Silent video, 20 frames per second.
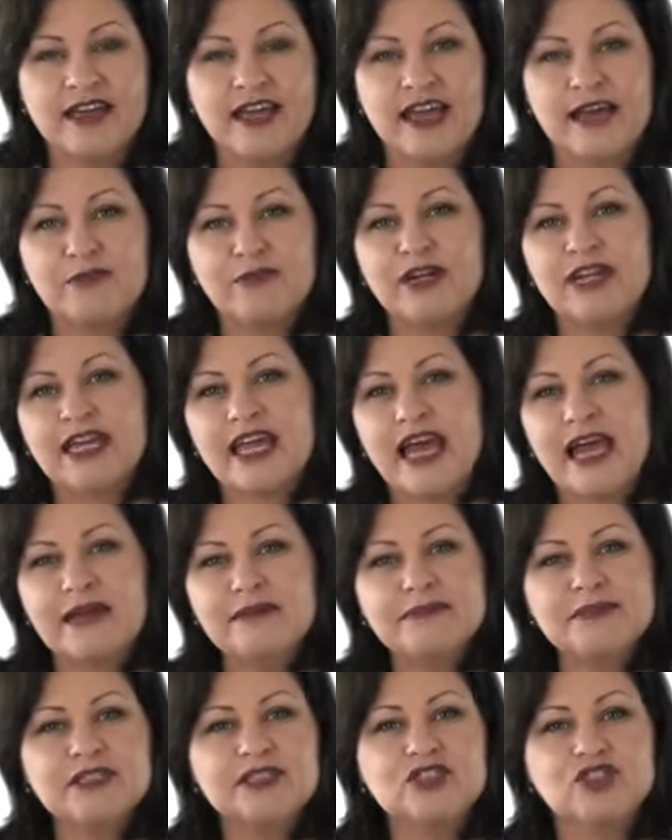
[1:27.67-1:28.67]
And when it
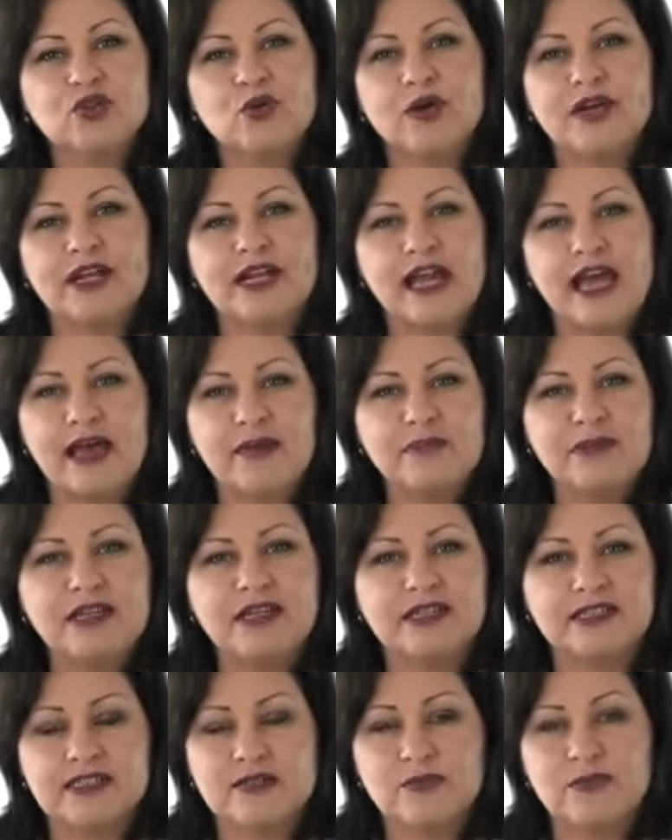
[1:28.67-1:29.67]
came to joy and
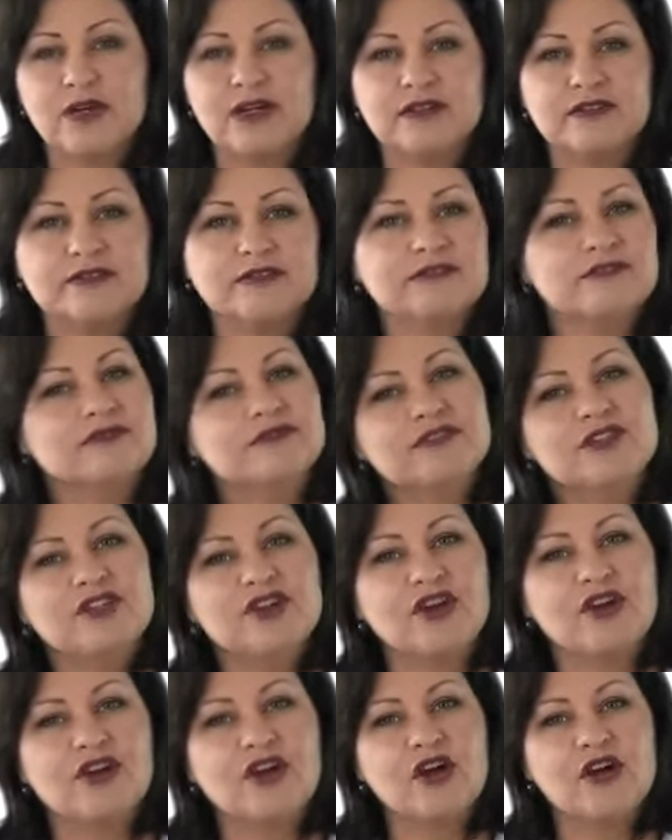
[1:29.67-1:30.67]
happiness, well,
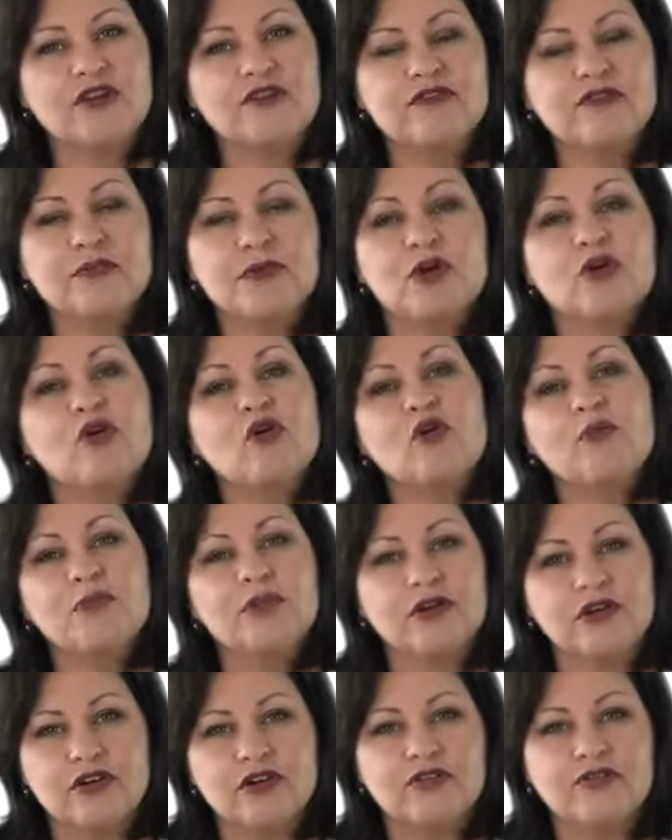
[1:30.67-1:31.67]
going from a
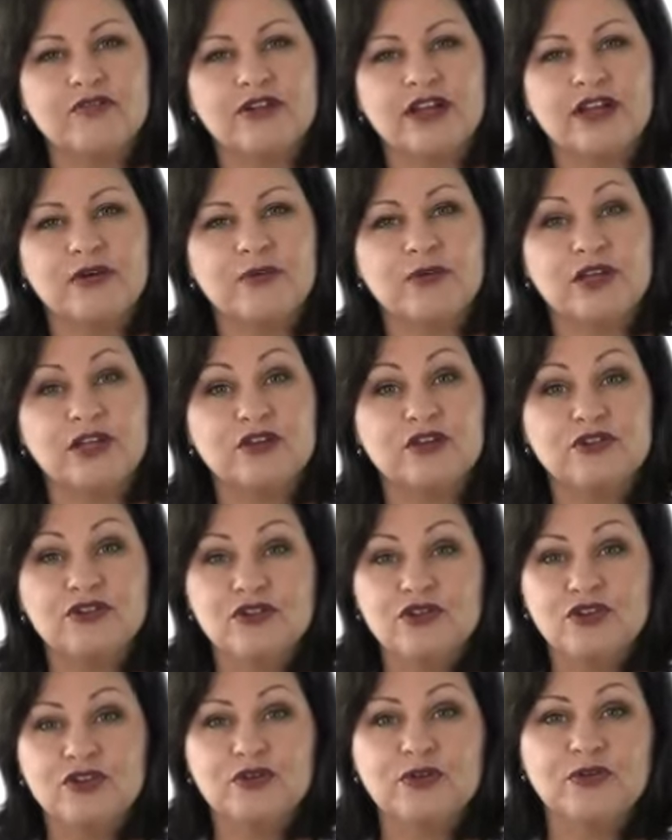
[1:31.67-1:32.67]
corporate career where you
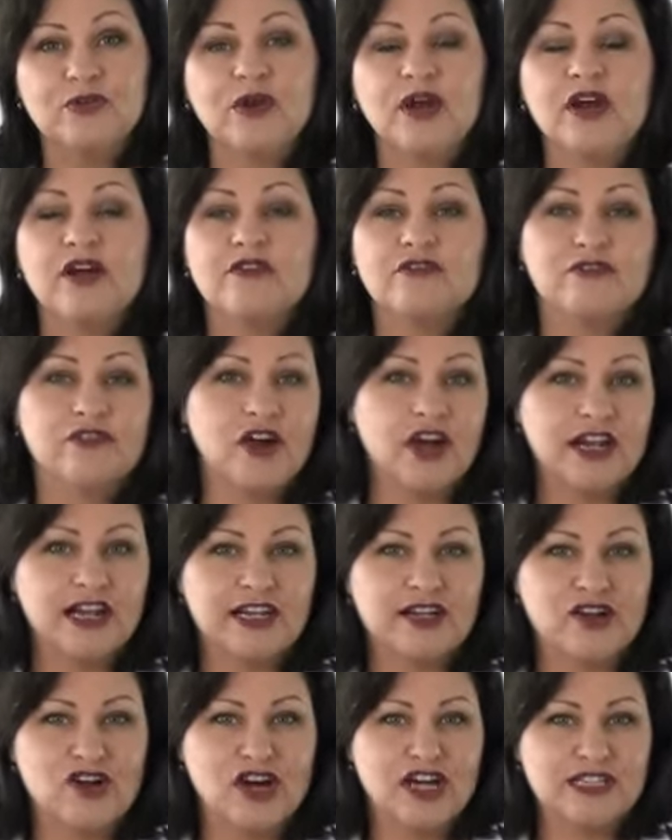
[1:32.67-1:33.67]
knew
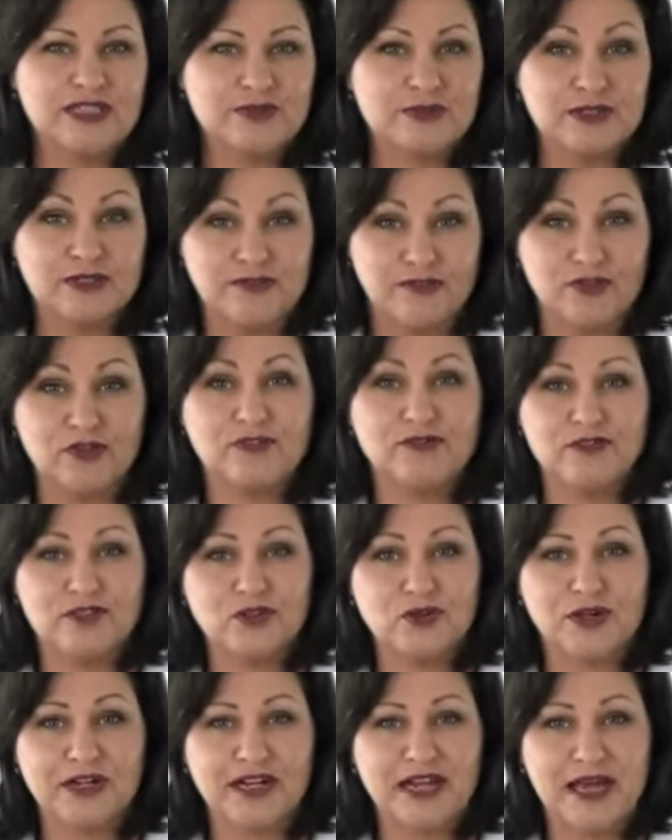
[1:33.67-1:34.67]
Friday nights was full of
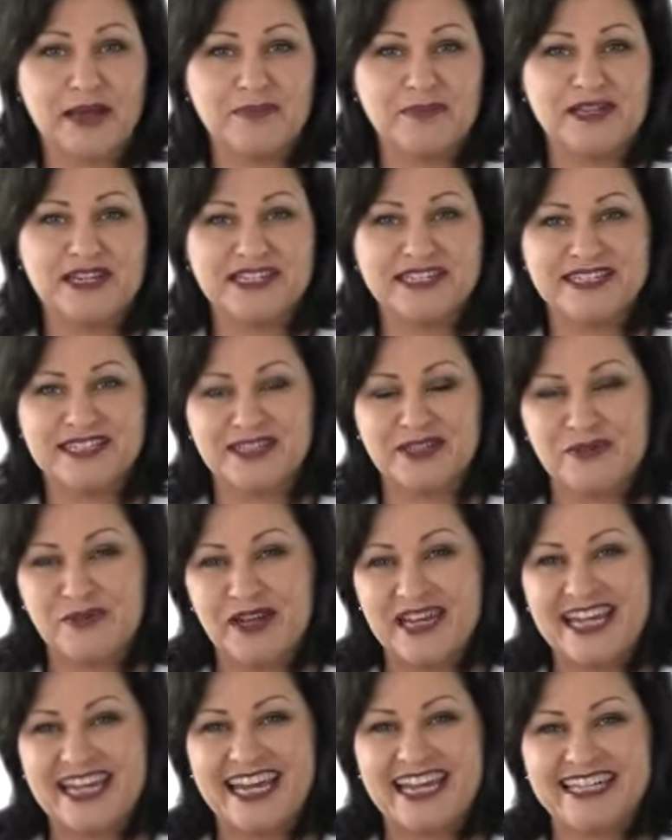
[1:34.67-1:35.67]
joy and happiness and the
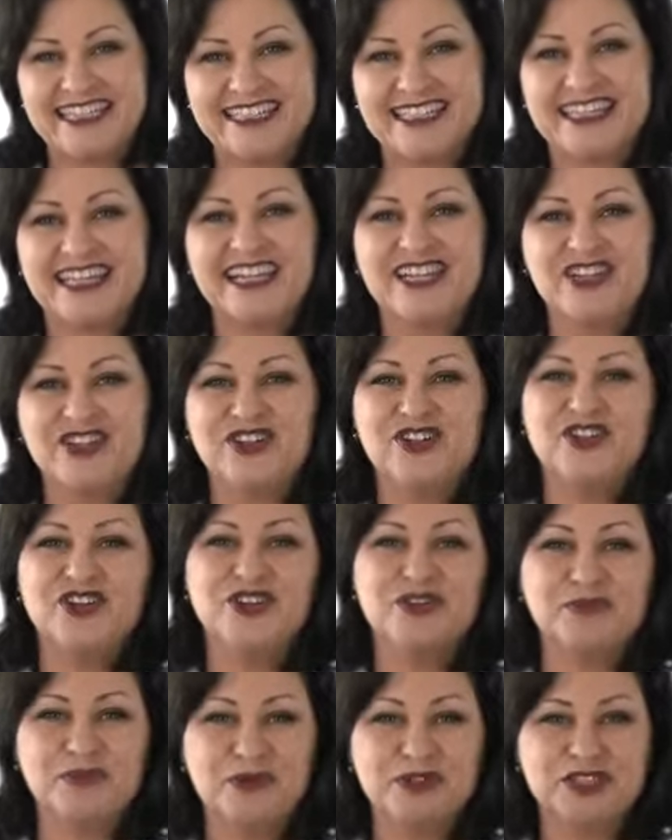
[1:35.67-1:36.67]
weekend, and then you knew
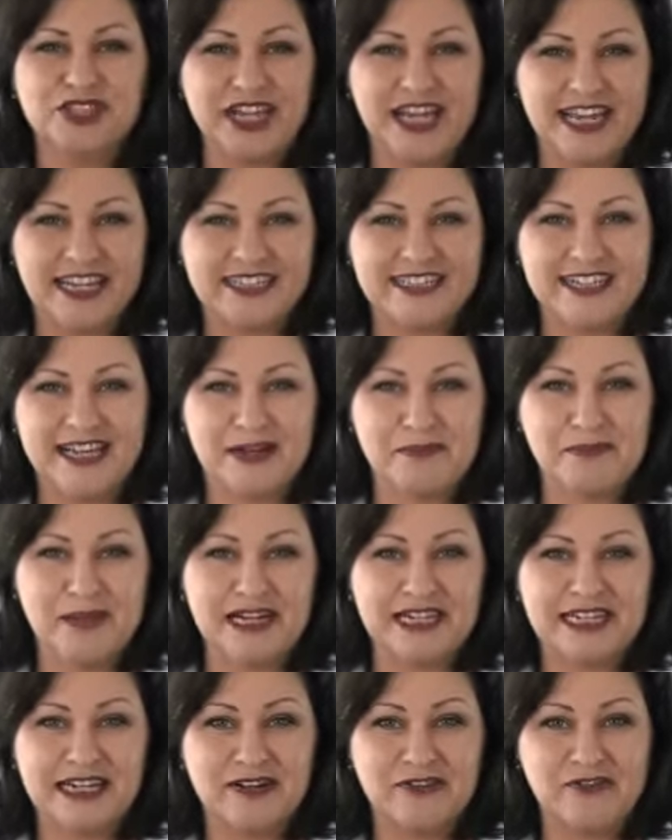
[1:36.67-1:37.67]
to put your head down
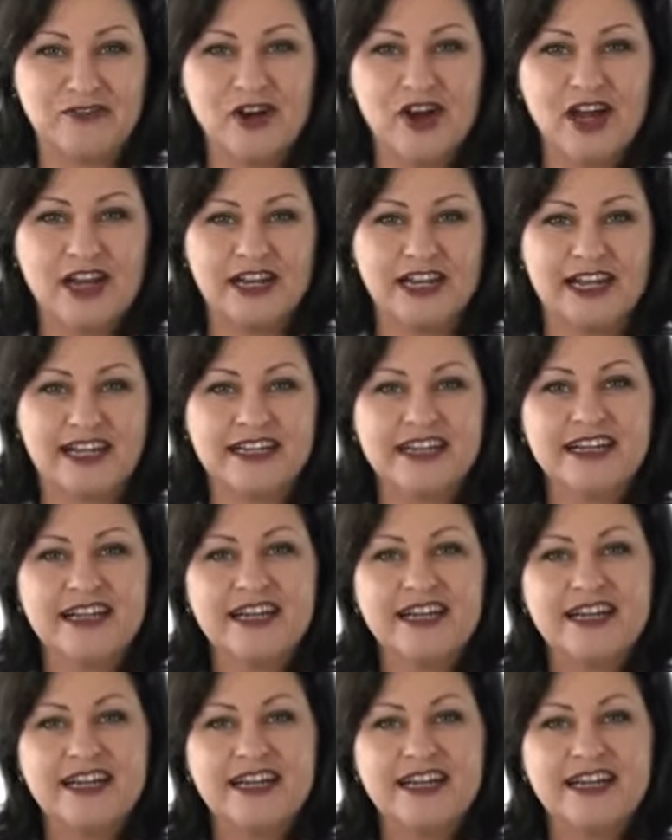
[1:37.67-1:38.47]
Monday to Friday,